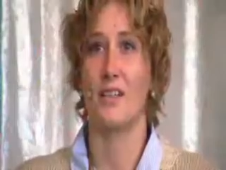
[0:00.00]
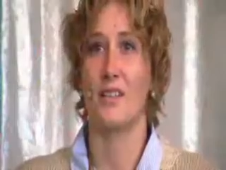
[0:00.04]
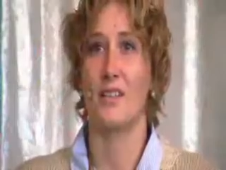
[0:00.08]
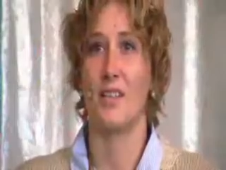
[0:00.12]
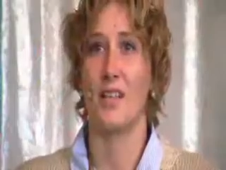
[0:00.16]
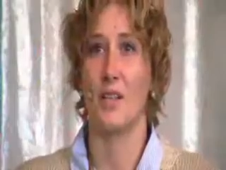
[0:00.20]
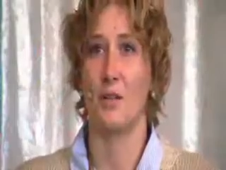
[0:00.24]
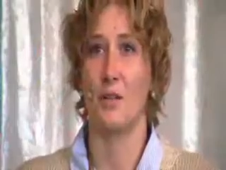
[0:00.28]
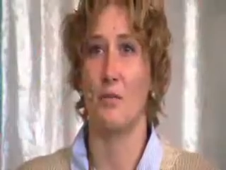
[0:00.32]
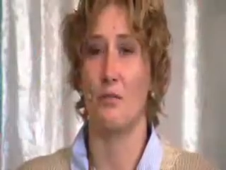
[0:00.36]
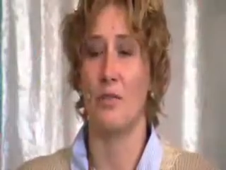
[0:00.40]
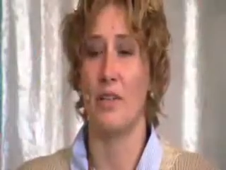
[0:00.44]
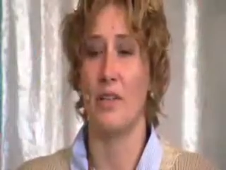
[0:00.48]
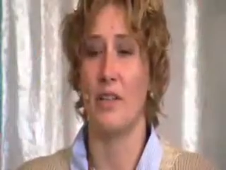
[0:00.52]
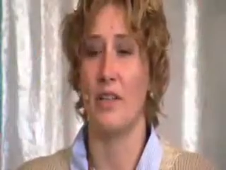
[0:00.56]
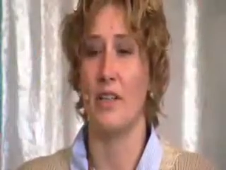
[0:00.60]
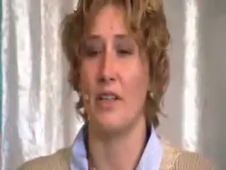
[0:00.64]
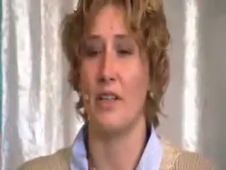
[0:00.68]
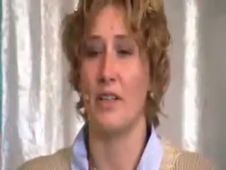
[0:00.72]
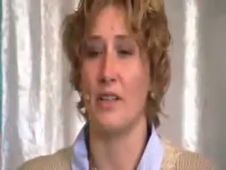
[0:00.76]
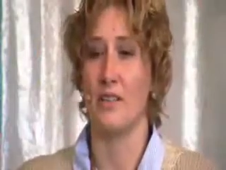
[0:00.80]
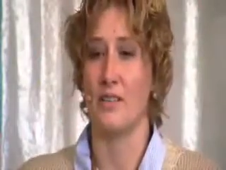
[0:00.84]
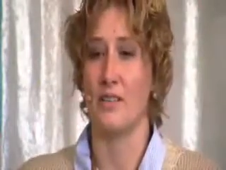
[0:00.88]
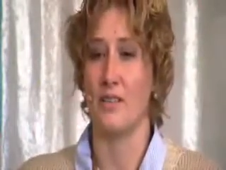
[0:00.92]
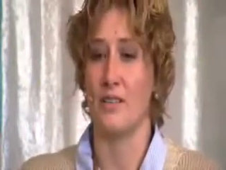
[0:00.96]
can take
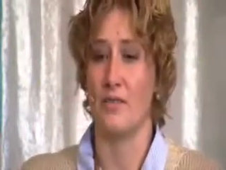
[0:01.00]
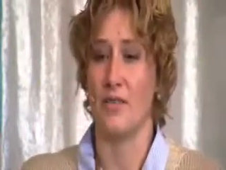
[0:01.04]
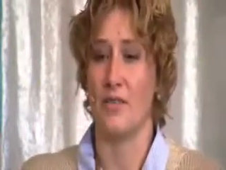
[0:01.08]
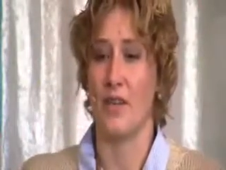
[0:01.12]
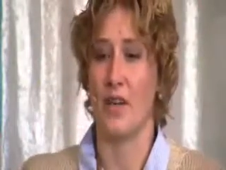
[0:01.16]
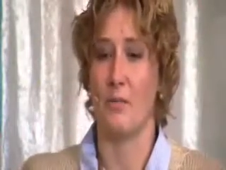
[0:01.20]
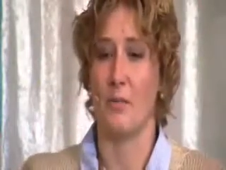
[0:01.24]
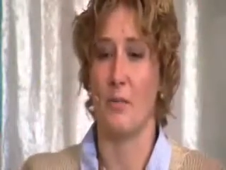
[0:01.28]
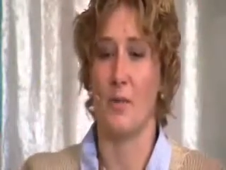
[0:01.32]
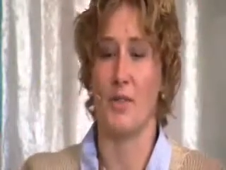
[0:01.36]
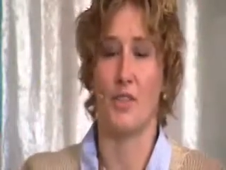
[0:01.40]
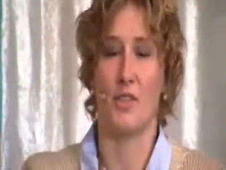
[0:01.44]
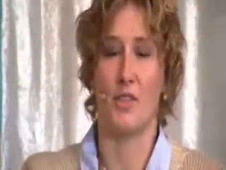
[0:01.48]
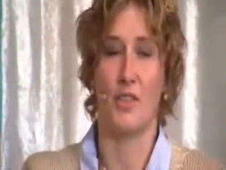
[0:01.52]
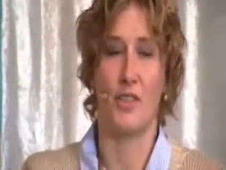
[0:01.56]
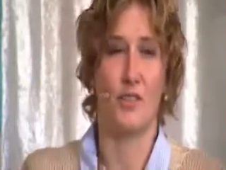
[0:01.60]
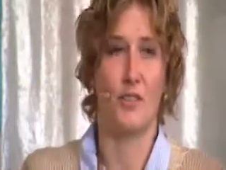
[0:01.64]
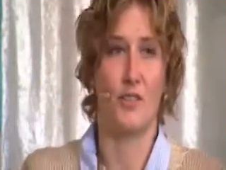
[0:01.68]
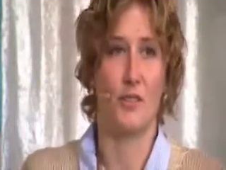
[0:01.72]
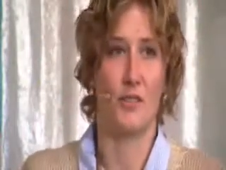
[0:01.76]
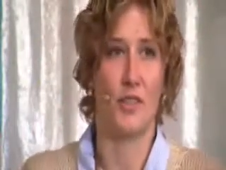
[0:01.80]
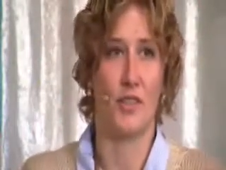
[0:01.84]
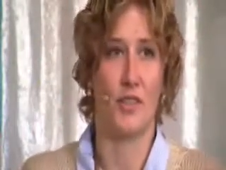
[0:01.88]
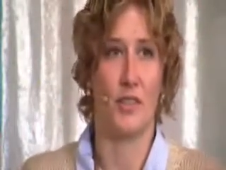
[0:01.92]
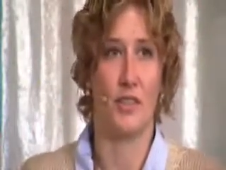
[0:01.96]
readings of how much
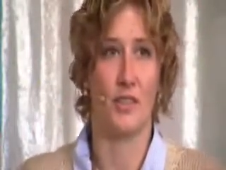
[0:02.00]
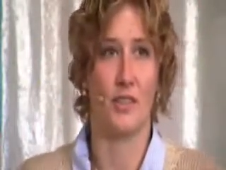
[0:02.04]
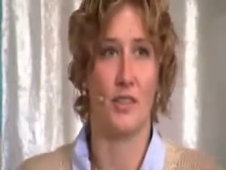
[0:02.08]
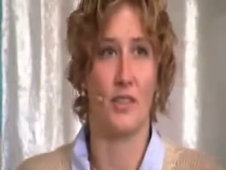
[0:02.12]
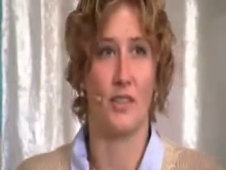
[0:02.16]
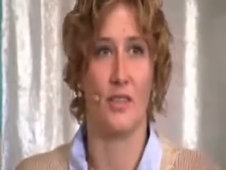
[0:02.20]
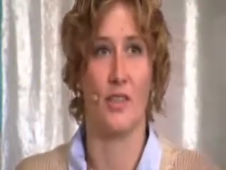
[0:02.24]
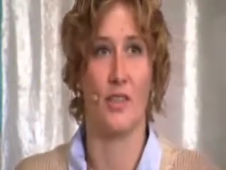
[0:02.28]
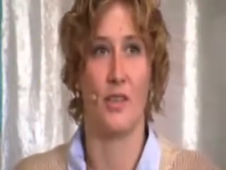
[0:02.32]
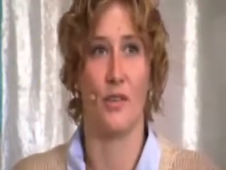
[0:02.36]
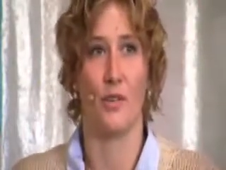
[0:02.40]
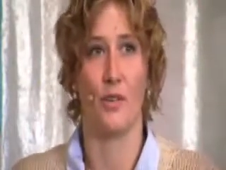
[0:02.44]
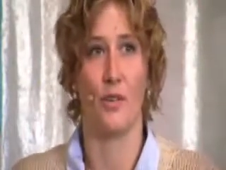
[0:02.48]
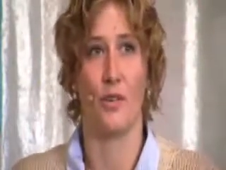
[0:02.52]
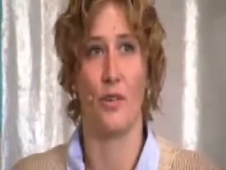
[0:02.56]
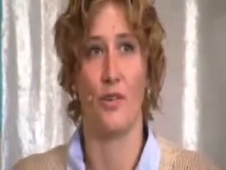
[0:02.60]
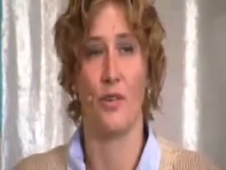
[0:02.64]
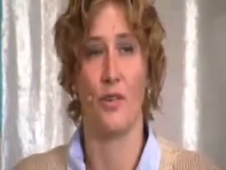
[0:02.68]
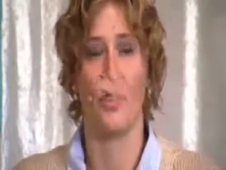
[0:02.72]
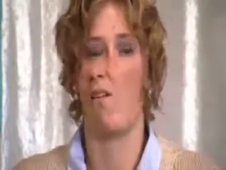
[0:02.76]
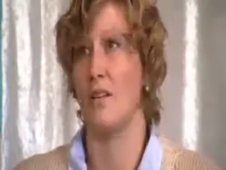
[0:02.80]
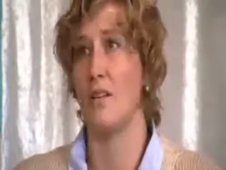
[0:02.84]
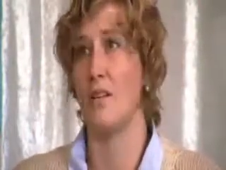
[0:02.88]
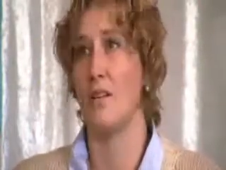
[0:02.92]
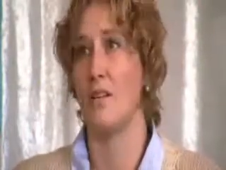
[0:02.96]
energy is in the
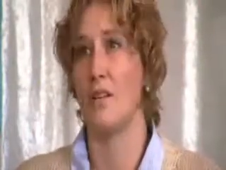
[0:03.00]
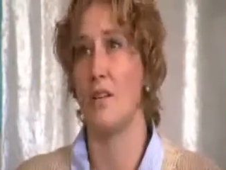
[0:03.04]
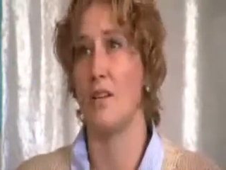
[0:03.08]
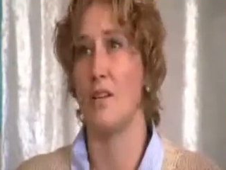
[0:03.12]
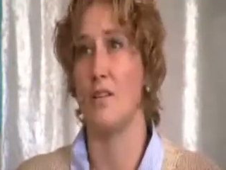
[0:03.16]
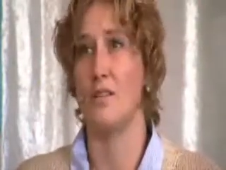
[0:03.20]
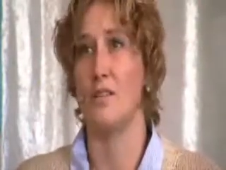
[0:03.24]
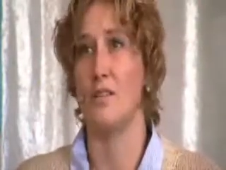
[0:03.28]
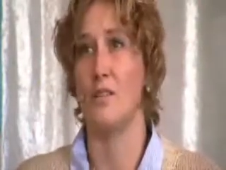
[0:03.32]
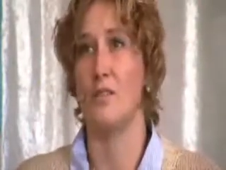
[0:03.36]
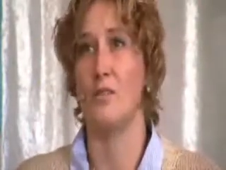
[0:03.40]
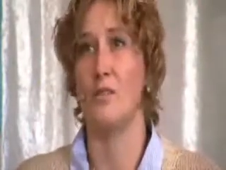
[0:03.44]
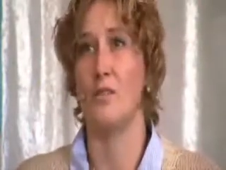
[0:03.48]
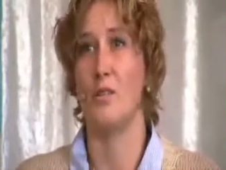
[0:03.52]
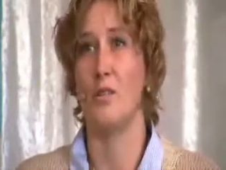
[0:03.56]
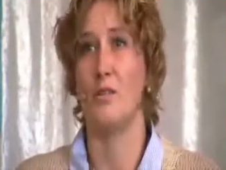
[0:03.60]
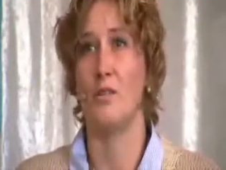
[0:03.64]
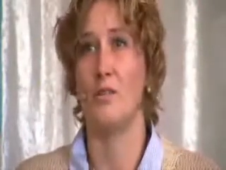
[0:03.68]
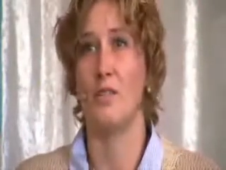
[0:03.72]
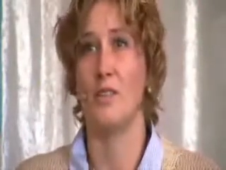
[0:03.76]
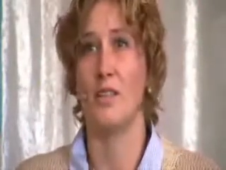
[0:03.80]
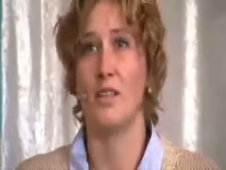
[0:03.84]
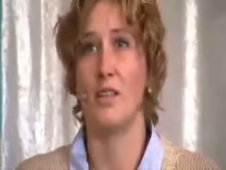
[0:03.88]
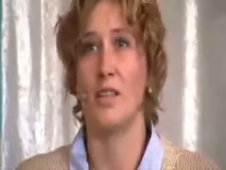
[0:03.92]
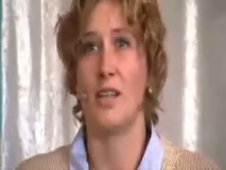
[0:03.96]
earth. And do you
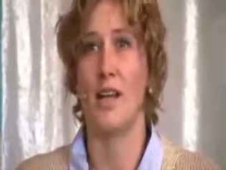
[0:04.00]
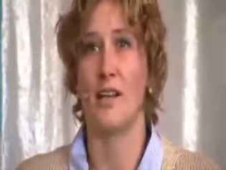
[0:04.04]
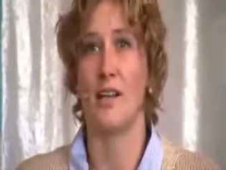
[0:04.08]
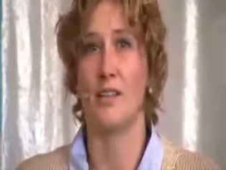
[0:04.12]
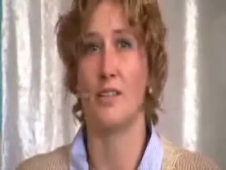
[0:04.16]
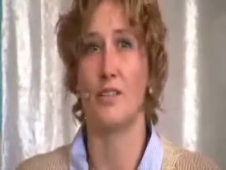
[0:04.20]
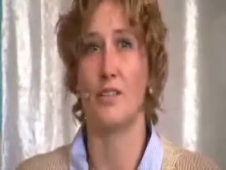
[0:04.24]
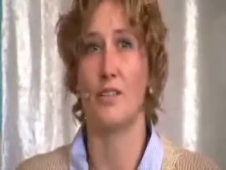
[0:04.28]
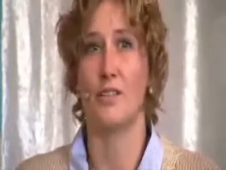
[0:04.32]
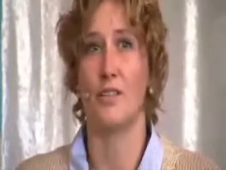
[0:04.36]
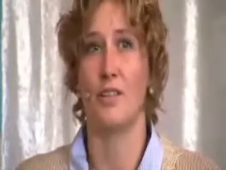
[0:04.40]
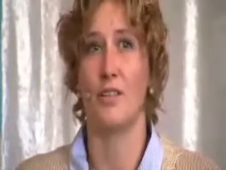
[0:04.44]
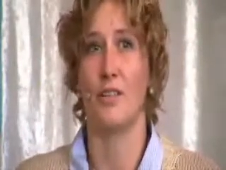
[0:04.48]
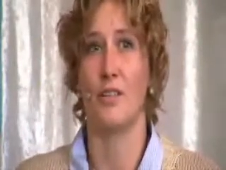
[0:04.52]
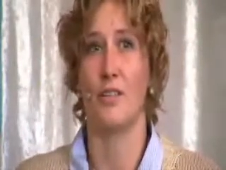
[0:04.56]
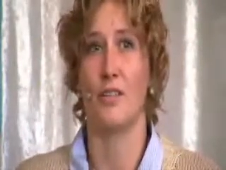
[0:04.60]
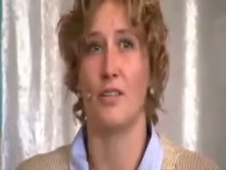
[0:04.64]
know, in the last